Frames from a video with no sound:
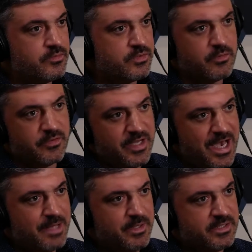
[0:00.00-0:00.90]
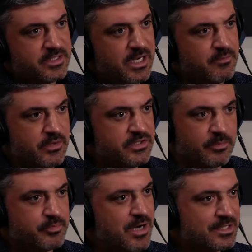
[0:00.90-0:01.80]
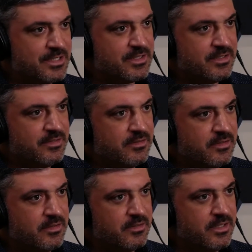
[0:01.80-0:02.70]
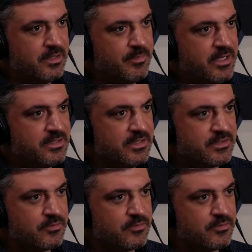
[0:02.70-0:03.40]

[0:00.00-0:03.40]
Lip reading: you were on the admin side. Were you still practicing on a daily basis